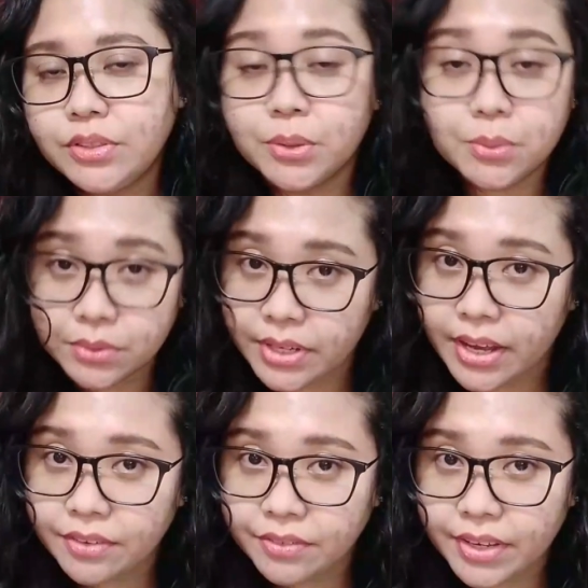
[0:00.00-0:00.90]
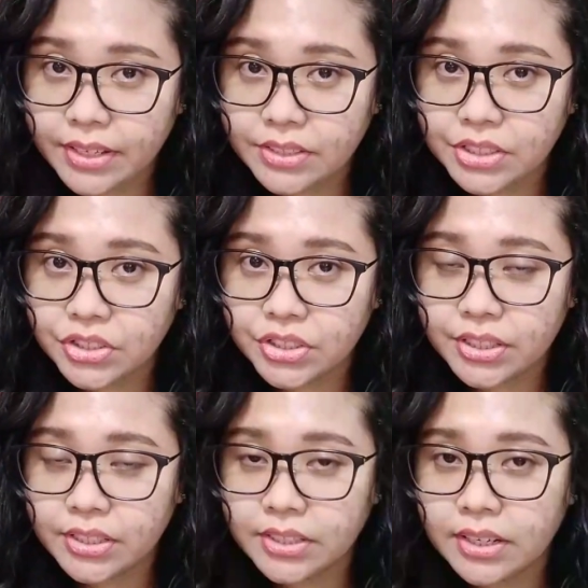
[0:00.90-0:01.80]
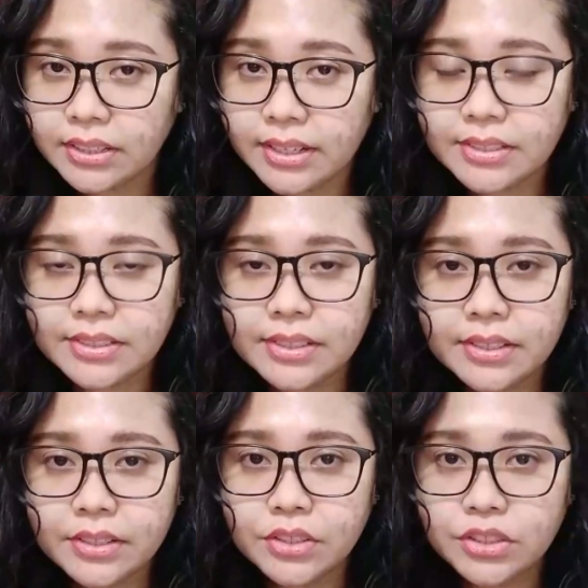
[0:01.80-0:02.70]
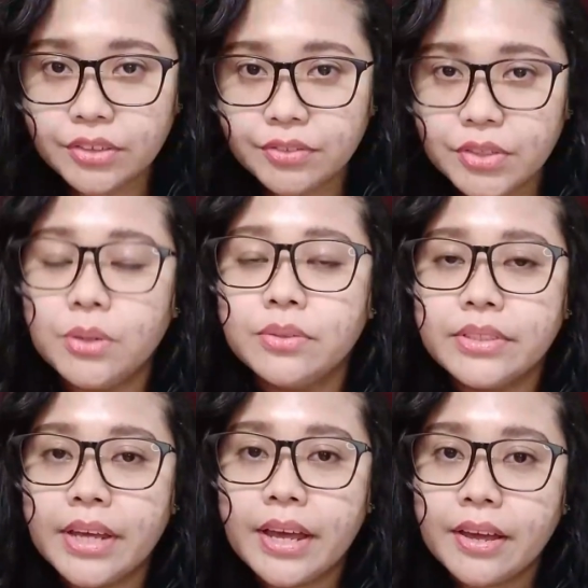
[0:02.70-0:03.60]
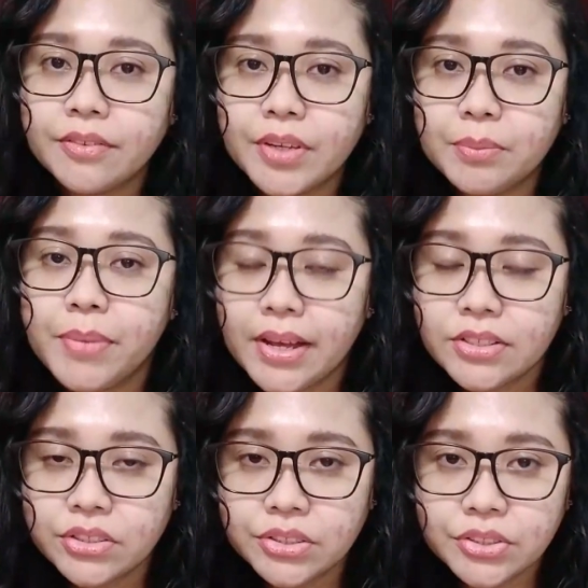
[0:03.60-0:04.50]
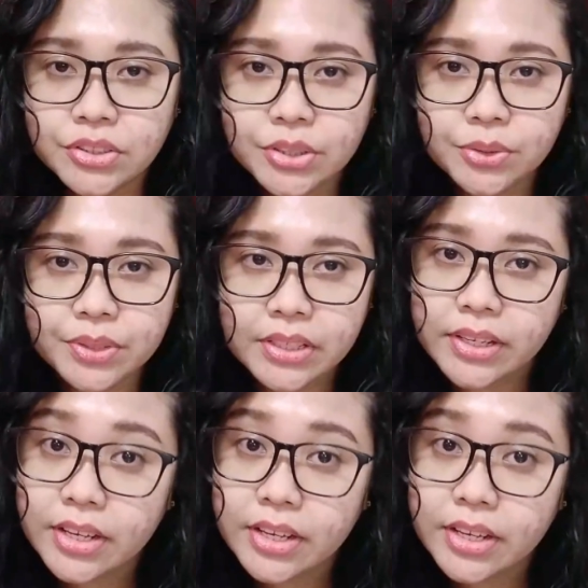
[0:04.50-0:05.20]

don't have a teaching license, if you don't have a bachelor's degree in